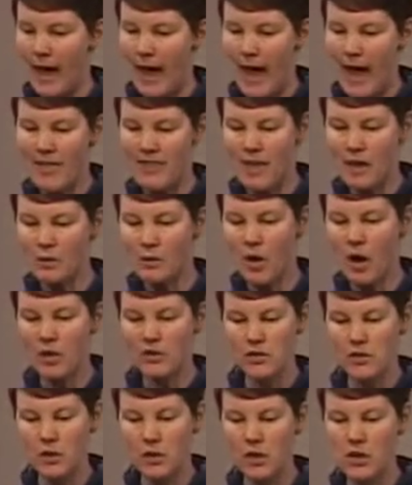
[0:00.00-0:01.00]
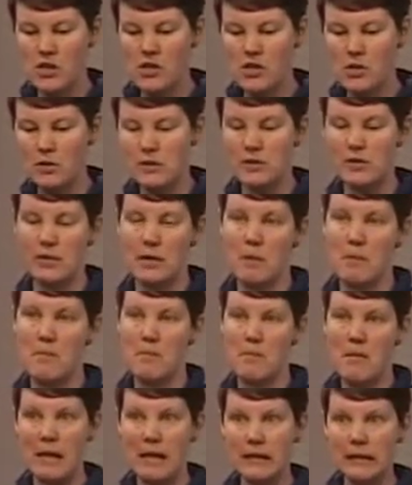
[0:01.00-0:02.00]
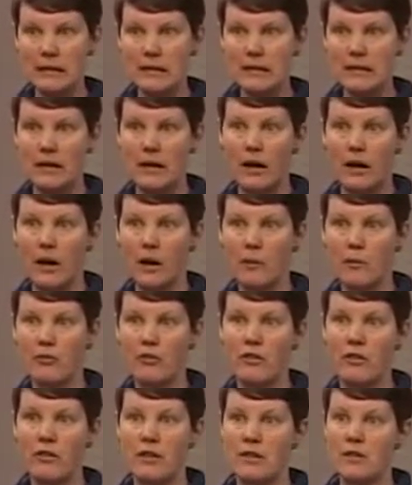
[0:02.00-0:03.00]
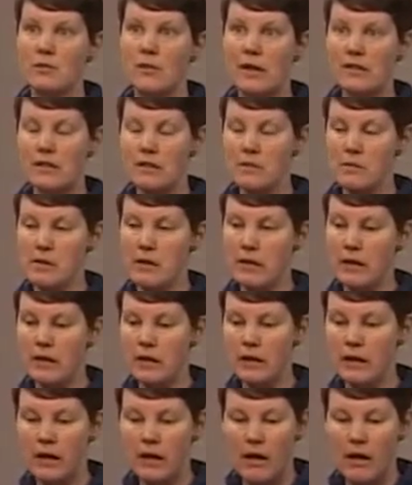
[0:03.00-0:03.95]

And then we're also going to use some mint for this recipe.